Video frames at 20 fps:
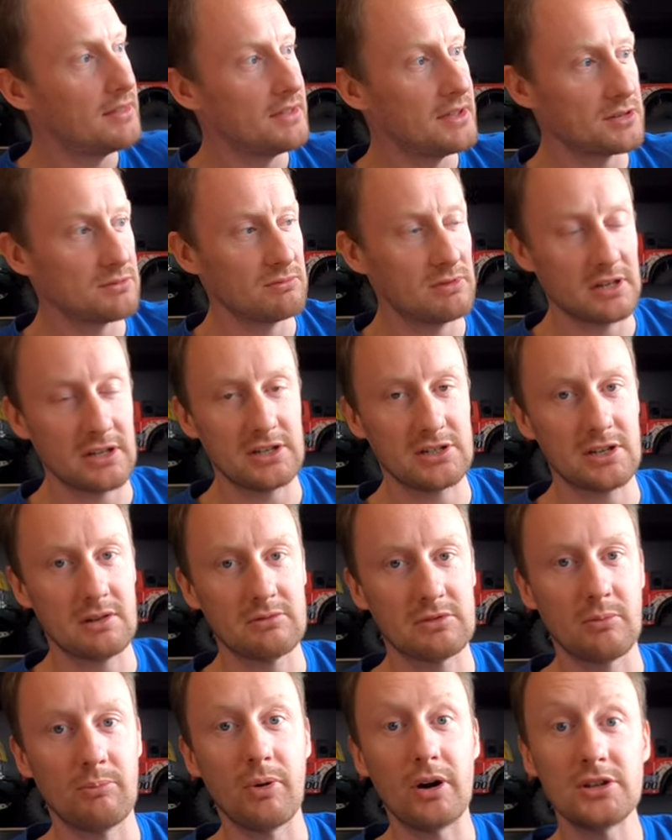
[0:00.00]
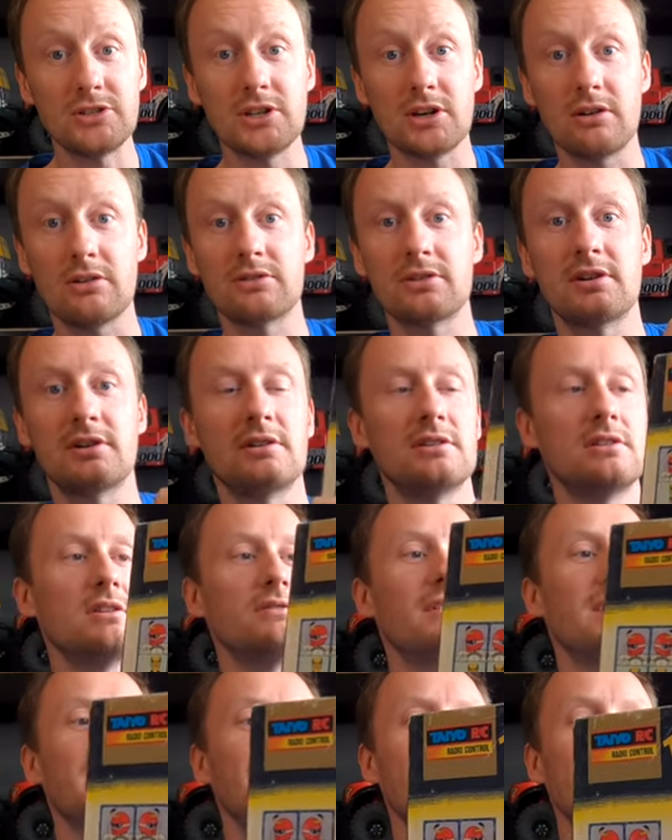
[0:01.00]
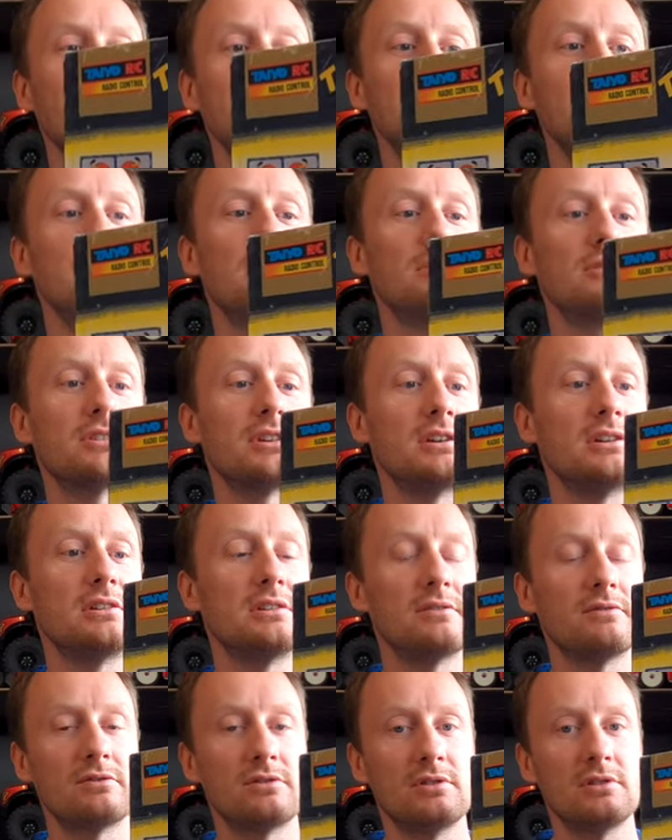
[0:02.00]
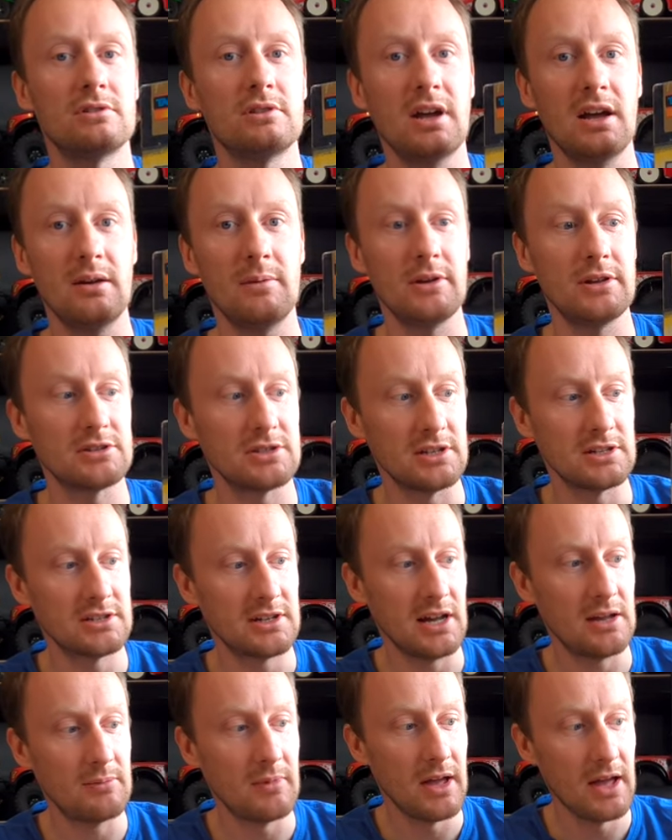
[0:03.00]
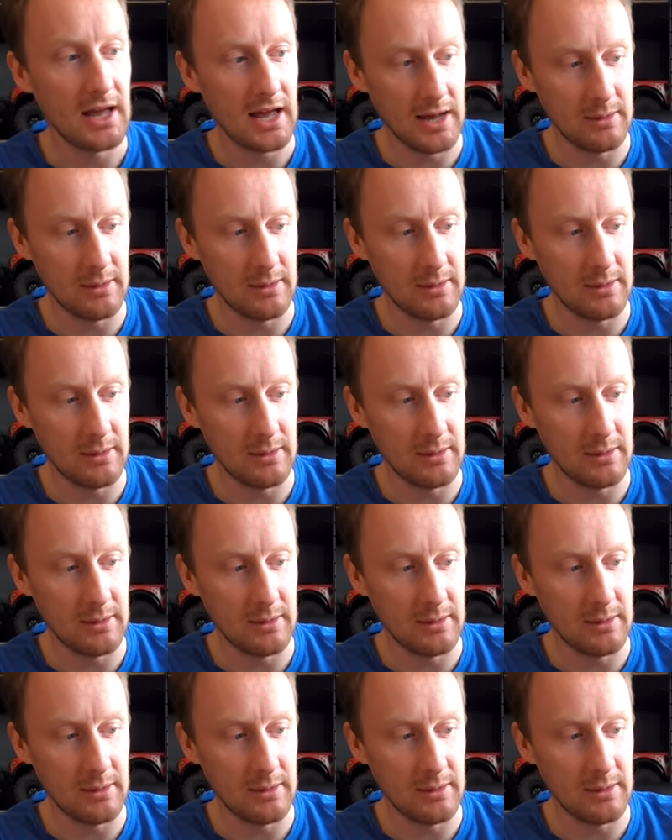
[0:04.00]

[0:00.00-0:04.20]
This, like I say, was a budget alternative and an easier alternative to the Tamiyas at the time.